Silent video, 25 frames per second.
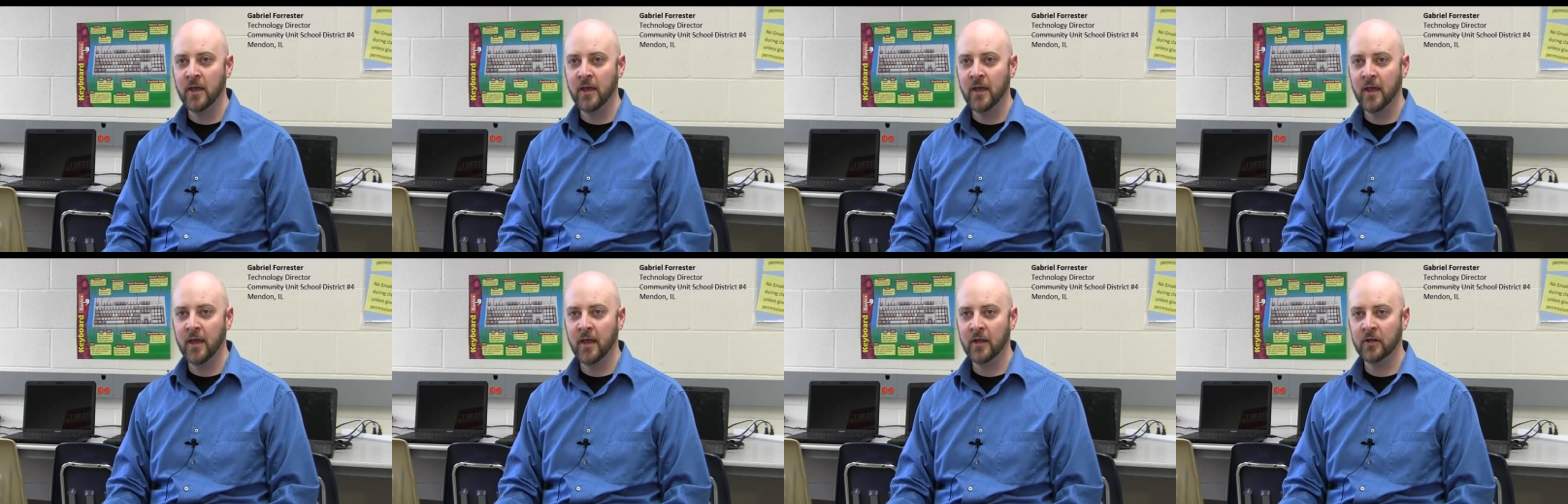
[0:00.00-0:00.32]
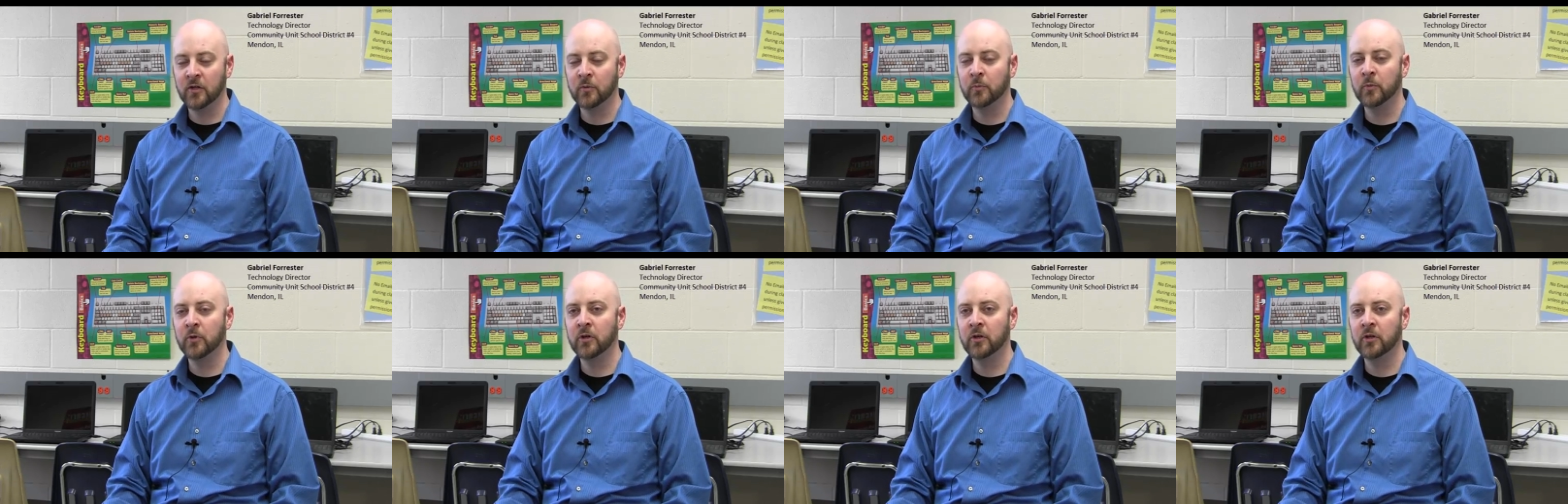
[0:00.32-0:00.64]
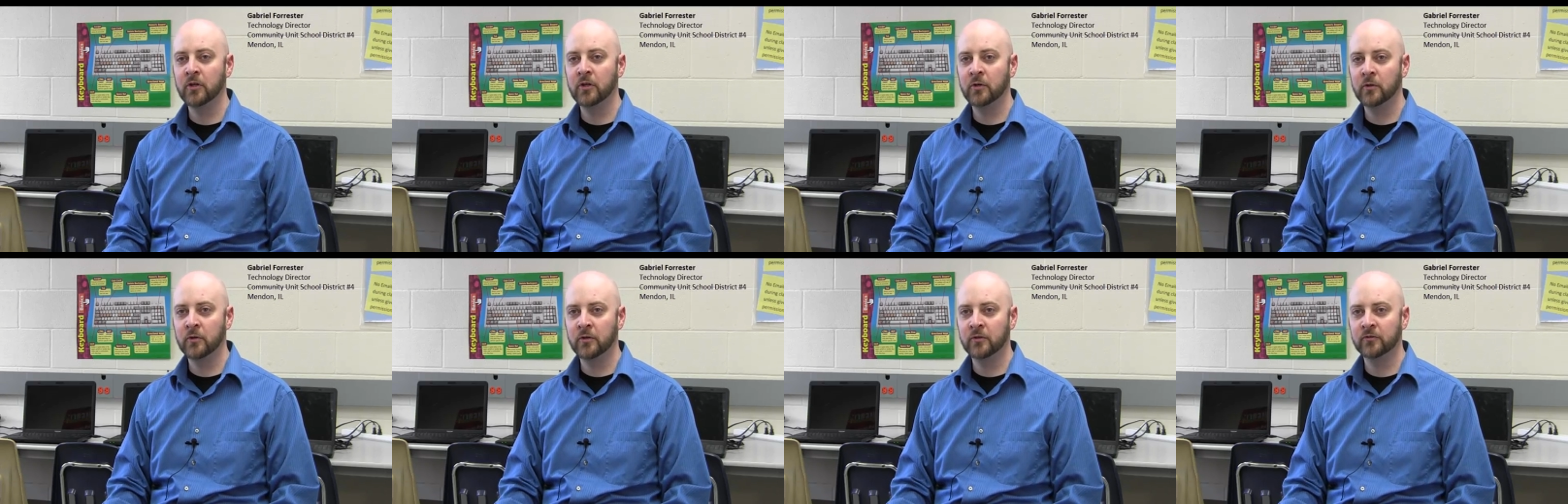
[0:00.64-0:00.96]
at Community
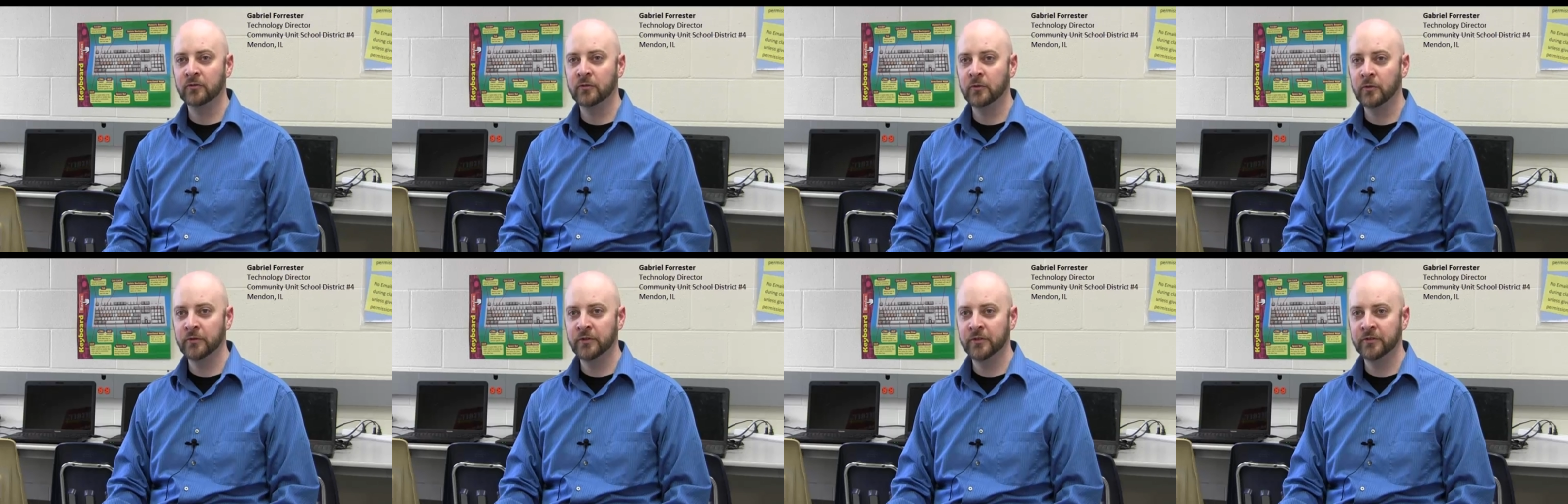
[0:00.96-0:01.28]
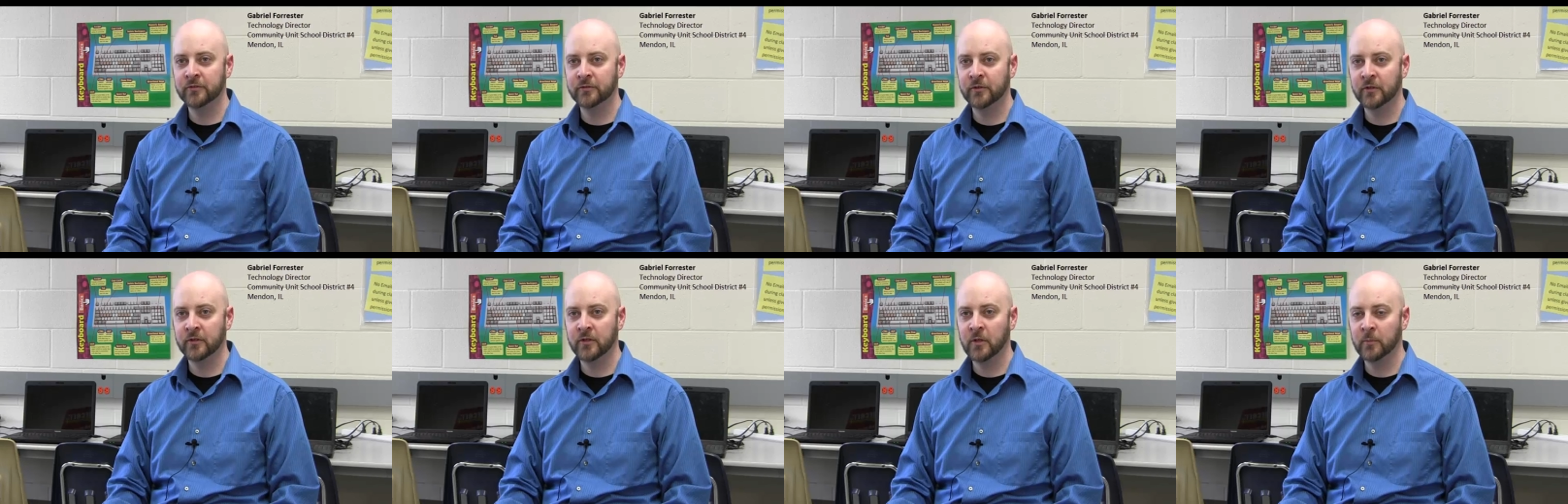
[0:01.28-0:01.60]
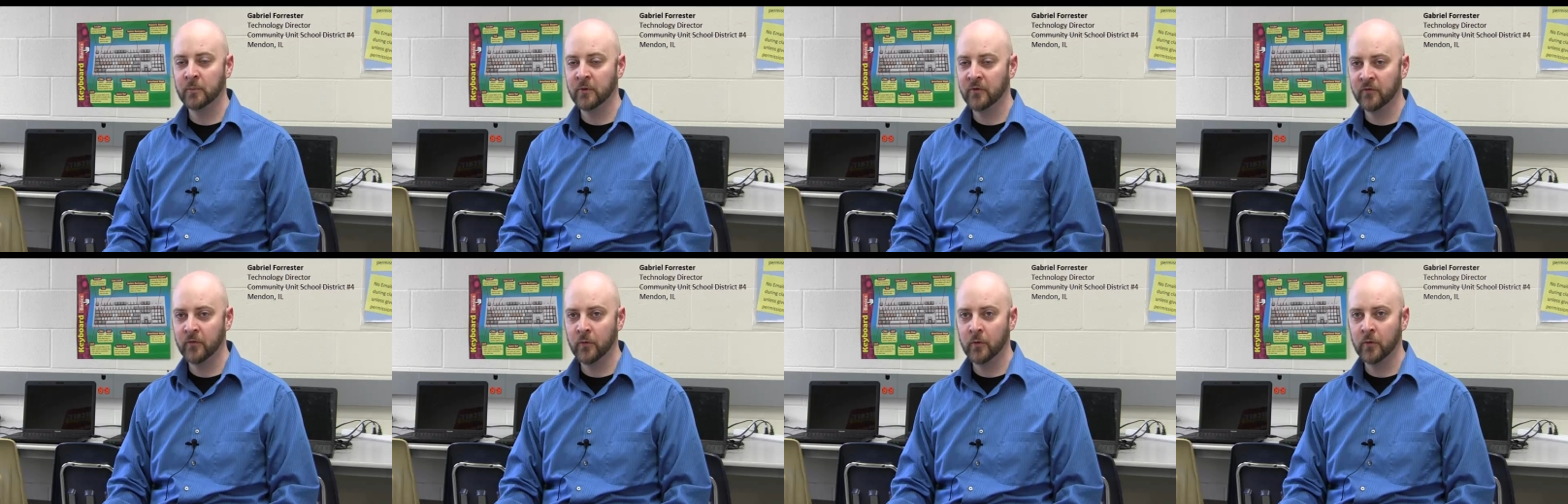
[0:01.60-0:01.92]
Unit School District
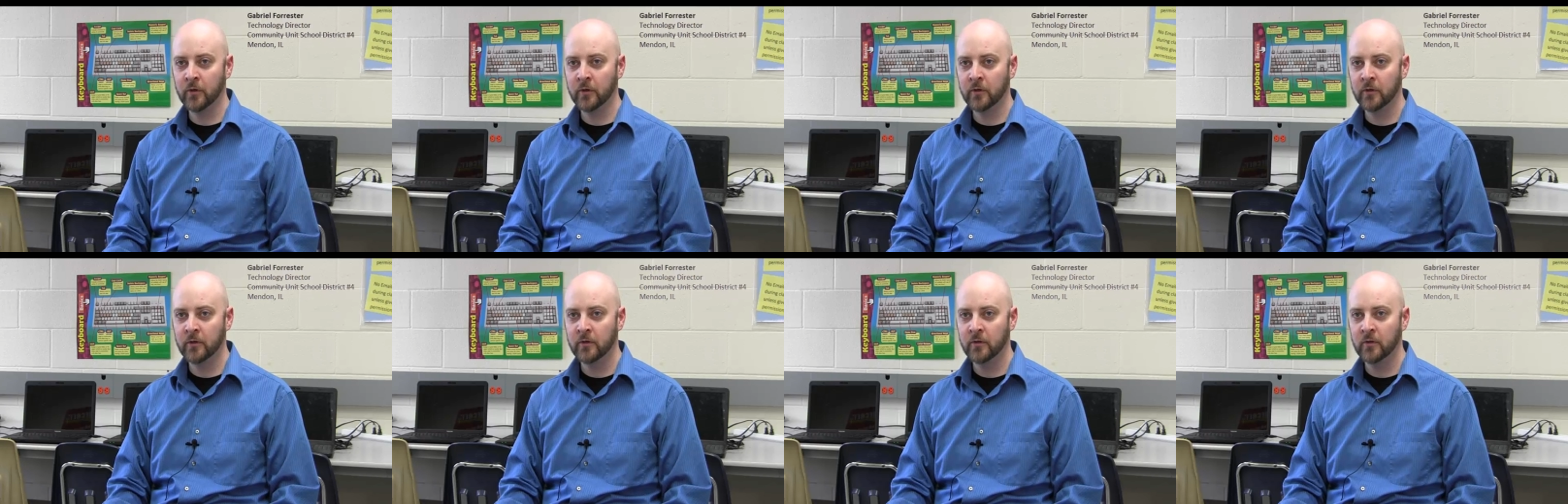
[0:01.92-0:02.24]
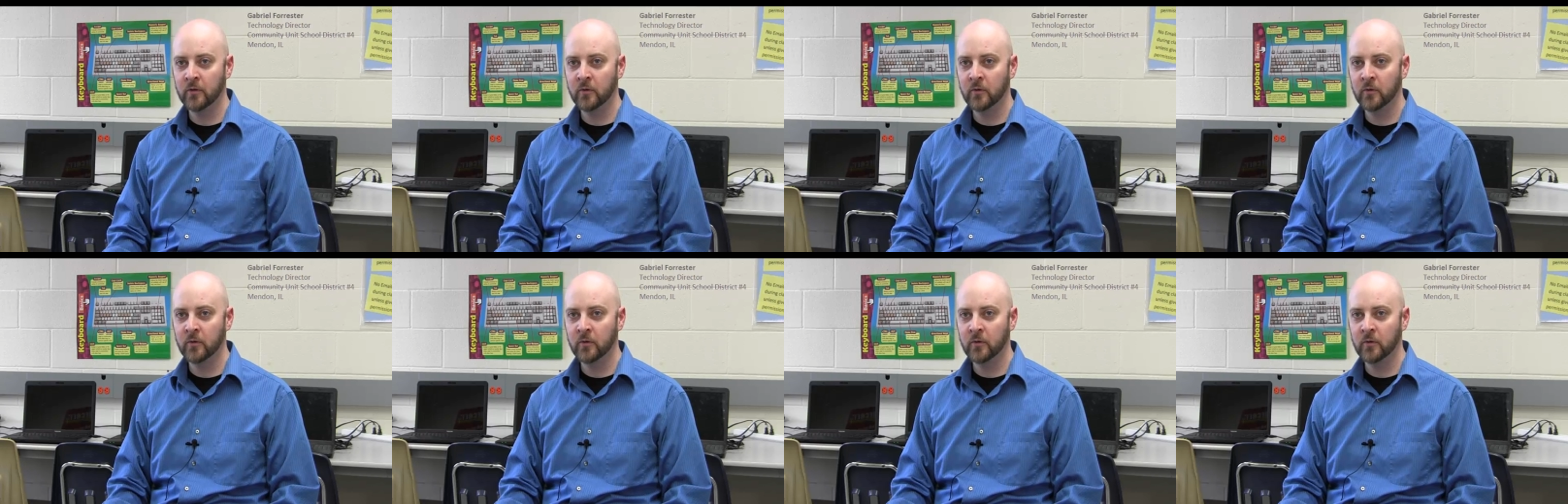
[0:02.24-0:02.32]
number 4.